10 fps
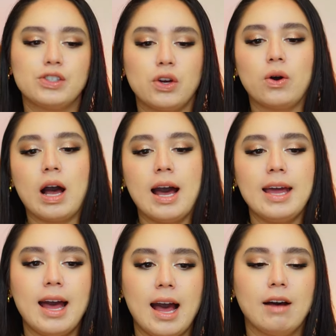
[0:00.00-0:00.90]
So I
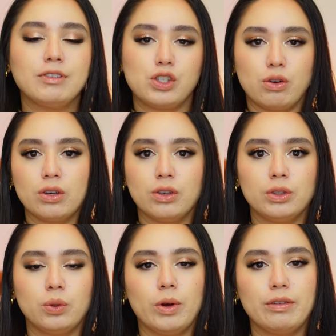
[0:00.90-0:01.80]
have
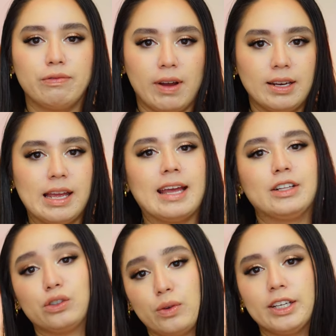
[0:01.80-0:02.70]
struggled with finding
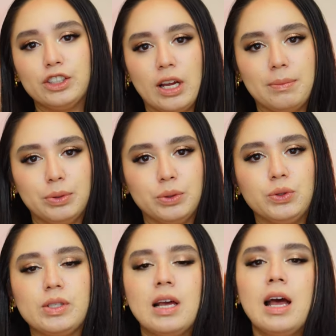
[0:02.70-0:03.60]
dry
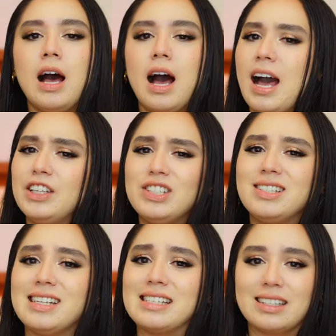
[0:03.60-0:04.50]
shampoos. I
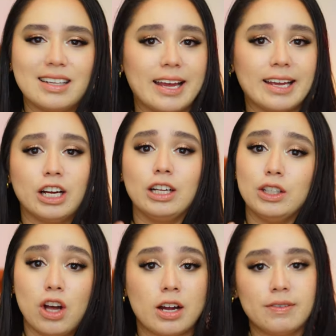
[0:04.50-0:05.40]
just dislike a
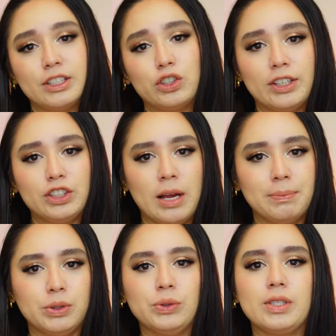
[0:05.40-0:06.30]
lot of the dry
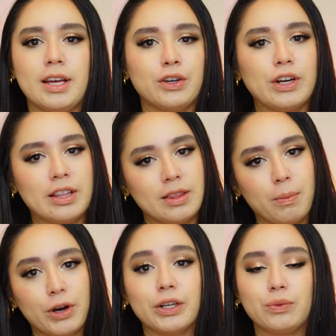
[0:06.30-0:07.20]
shampoos that are in the
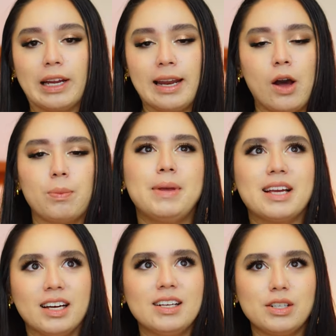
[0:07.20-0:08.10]
market right now
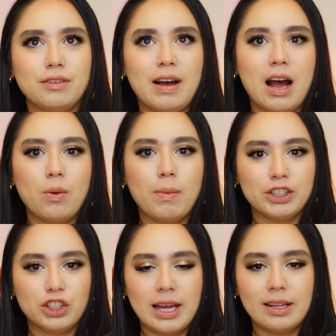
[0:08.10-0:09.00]
because of how
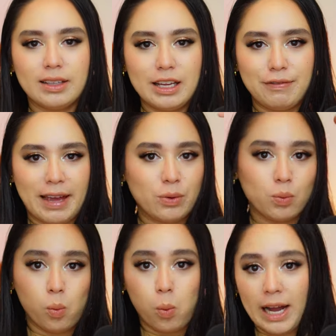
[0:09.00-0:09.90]
much they leave a
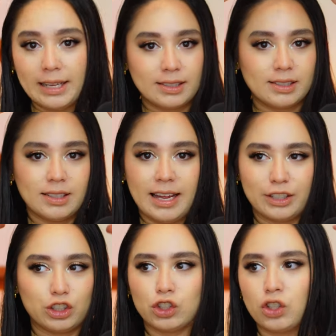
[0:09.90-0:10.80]
white,
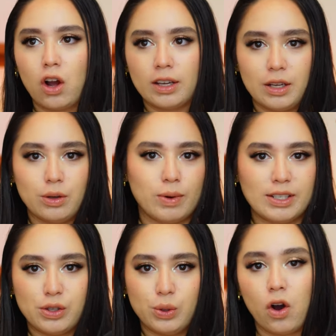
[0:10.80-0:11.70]
like chalky
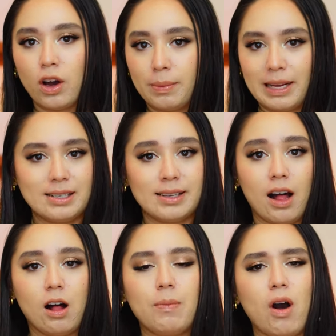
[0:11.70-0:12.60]
residue on my
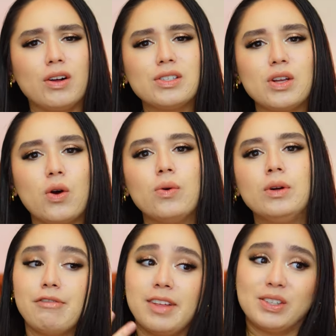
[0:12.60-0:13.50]
scalp. Also,
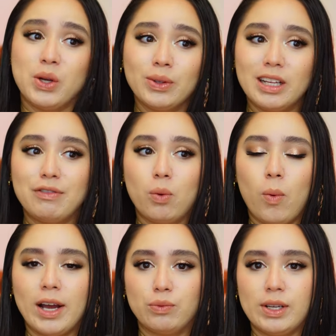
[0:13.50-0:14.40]
if they don't leave a
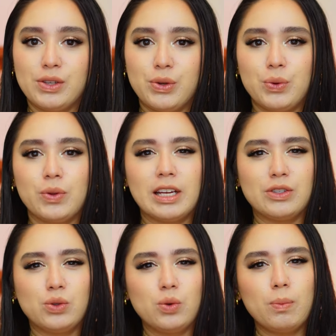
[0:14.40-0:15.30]
white residue, they
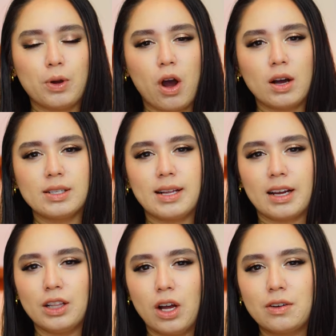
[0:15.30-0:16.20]
do cause like
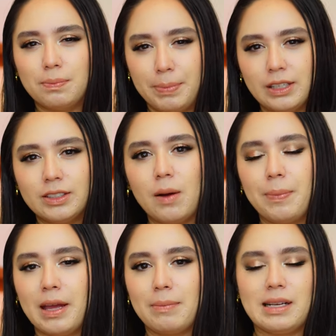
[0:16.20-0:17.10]
a lot of
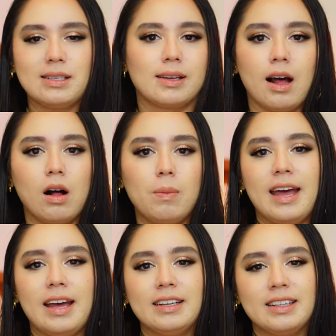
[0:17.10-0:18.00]
buildup in my scalp,
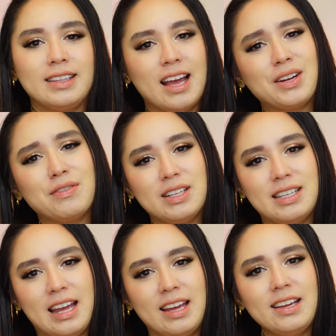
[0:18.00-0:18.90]
and at the end of the
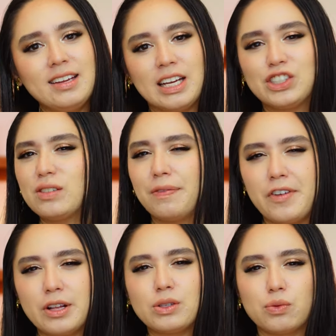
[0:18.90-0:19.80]
day it just
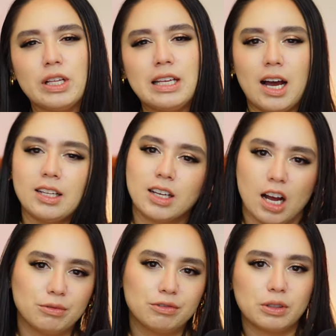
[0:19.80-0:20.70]
feels really
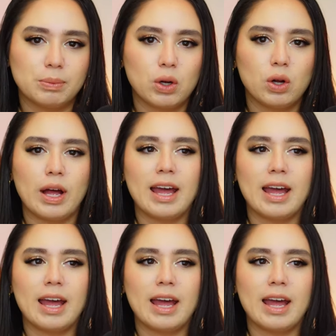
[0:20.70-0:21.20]
uncomfortable